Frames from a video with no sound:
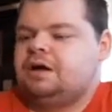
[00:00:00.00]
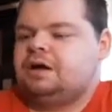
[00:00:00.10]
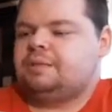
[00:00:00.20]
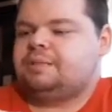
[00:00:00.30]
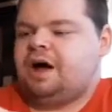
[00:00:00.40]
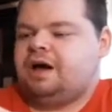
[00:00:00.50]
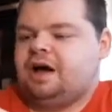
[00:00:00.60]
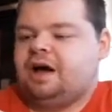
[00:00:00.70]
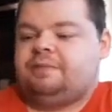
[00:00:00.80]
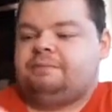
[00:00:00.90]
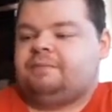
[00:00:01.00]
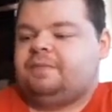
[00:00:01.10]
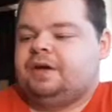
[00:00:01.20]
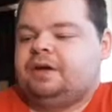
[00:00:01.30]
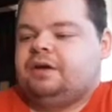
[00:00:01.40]
Yeah, but
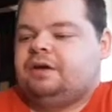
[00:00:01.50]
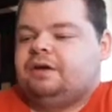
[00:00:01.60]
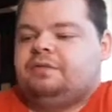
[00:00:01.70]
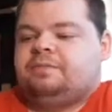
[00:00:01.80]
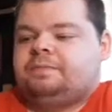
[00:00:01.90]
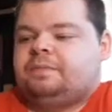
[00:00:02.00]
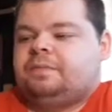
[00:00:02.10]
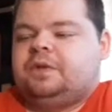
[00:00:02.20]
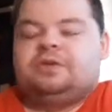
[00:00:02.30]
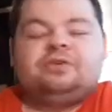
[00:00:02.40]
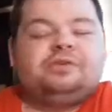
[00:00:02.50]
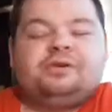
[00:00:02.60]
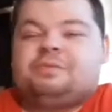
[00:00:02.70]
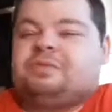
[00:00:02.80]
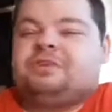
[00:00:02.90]
you
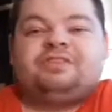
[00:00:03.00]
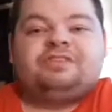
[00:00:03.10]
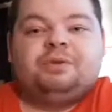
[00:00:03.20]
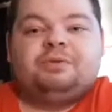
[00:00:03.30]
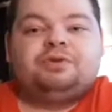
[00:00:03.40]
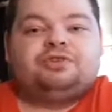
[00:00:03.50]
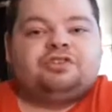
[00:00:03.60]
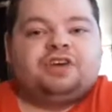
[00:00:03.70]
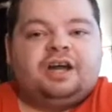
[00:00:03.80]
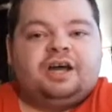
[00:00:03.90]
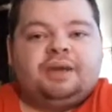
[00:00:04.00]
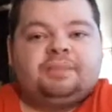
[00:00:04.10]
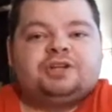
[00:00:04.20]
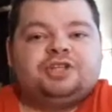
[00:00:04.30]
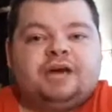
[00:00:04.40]
know, this is a movie you just gotta have
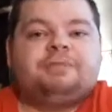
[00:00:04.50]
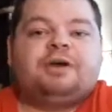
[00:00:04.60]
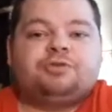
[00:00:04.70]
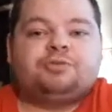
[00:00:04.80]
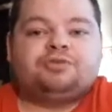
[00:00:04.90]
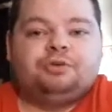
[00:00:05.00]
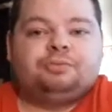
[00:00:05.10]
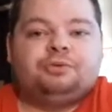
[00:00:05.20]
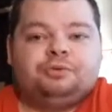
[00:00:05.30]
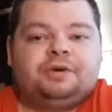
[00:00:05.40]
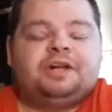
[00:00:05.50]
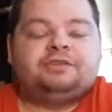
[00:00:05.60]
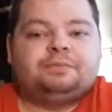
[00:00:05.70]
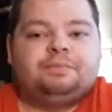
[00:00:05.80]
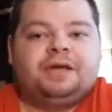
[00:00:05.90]
because you have the other ones on Blu-ray.
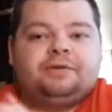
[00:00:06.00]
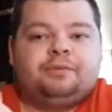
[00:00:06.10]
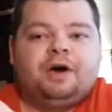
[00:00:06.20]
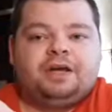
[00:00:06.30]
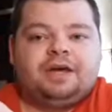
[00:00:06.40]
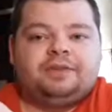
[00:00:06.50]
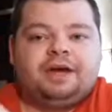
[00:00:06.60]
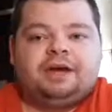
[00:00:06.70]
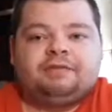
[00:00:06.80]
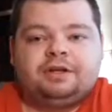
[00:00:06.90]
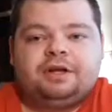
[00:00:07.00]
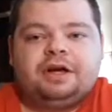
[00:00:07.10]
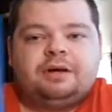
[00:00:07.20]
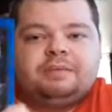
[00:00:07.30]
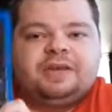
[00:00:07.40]
That's mainly why you have to have it.
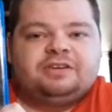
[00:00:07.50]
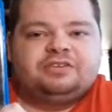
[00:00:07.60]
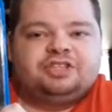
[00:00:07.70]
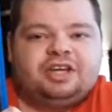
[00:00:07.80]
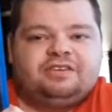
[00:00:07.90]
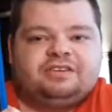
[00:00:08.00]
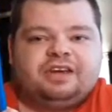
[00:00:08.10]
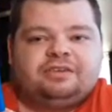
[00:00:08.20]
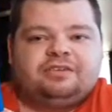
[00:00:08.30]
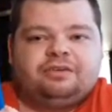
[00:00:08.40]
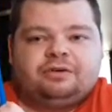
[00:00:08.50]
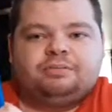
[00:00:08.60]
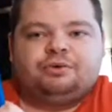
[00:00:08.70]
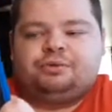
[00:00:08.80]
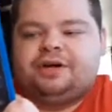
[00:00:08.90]
But that is Jason X here on
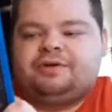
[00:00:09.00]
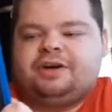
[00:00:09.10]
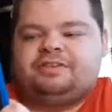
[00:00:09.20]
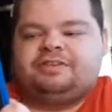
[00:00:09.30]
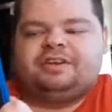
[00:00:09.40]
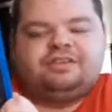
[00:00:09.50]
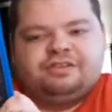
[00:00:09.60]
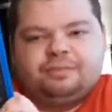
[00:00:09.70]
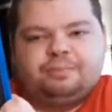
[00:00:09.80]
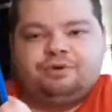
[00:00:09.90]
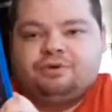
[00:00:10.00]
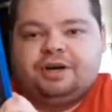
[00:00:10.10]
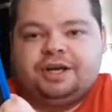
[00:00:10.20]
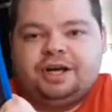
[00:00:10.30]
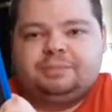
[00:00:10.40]
Blu-ray. Now, like I said, this is a
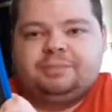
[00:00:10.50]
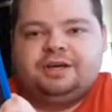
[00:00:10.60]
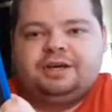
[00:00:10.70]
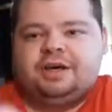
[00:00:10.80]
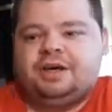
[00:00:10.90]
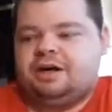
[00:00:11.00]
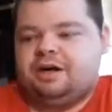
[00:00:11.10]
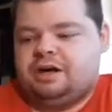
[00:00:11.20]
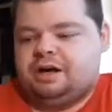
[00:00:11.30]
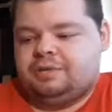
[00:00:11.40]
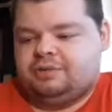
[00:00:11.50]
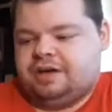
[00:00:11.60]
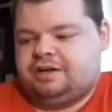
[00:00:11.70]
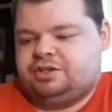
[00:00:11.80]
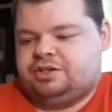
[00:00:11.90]
bootleg copy. I
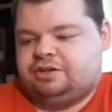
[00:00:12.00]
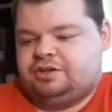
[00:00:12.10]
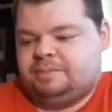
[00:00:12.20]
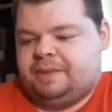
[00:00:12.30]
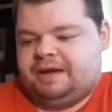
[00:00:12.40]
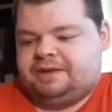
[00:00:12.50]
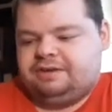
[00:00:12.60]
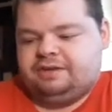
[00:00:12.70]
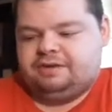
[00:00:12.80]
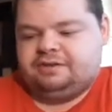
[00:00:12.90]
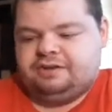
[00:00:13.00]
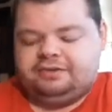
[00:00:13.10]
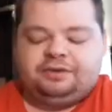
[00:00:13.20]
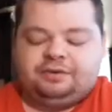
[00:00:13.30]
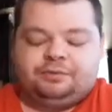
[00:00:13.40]
didn't show you the back of the disc,
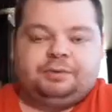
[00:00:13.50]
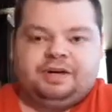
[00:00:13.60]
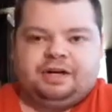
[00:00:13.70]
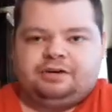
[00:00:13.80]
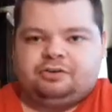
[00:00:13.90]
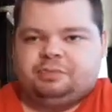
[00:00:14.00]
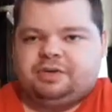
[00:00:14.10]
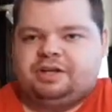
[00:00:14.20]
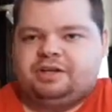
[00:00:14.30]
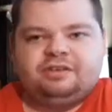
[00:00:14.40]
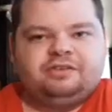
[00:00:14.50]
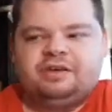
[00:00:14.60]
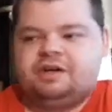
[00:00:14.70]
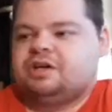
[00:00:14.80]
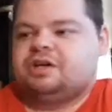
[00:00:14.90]
not that it really matters, but it is.
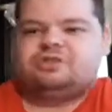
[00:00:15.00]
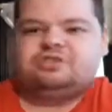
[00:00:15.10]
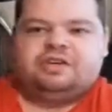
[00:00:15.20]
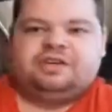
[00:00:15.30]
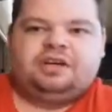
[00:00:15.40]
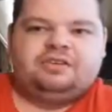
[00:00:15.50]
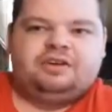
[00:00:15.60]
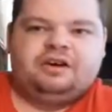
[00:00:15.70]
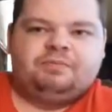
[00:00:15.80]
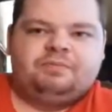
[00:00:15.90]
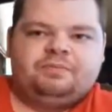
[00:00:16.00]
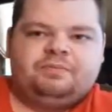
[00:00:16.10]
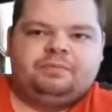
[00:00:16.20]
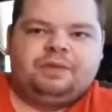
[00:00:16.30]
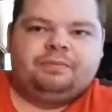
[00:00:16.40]
Just to let you guys know,
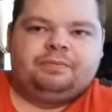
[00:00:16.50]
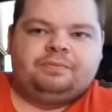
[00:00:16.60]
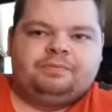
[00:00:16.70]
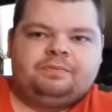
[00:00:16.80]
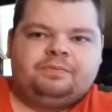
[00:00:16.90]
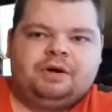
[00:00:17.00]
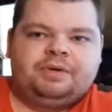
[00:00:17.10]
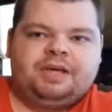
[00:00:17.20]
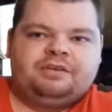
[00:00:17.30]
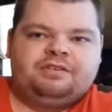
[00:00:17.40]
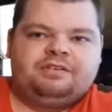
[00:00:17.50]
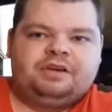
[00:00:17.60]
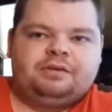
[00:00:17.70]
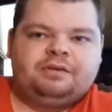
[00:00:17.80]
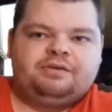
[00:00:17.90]
probably can't see
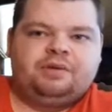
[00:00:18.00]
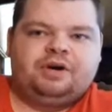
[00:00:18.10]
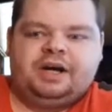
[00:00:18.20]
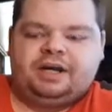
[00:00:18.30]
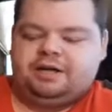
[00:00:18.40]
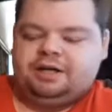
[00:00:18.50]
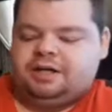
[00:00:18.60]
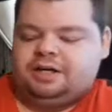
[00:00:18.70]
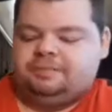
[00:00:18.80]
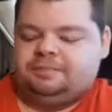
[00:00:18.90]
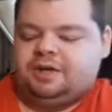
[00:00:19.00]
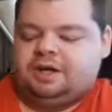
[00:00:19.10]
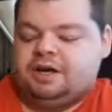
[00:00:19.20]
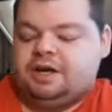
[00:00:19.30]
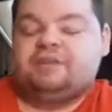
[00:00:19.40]
it, but it's black.
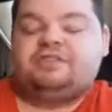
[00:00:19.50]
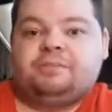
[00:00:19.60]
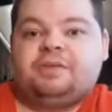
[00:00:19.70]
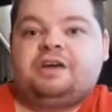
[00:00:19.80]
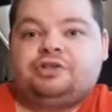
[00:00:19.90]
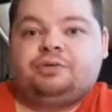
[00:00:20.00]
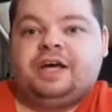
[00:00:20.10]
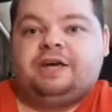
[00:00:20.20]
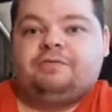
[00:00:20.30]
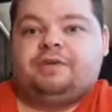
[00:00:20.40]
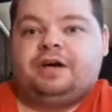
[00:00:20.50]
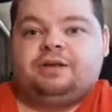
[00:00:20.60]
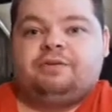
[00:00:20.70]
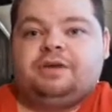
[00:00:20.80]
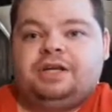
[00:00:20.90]
And sometimes you can find
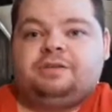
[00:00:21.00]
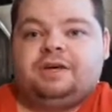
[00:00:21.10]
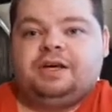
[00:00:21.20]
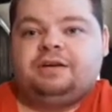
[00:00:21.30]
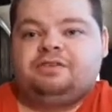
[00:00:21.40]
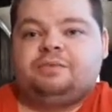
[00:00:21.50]
it on eBay.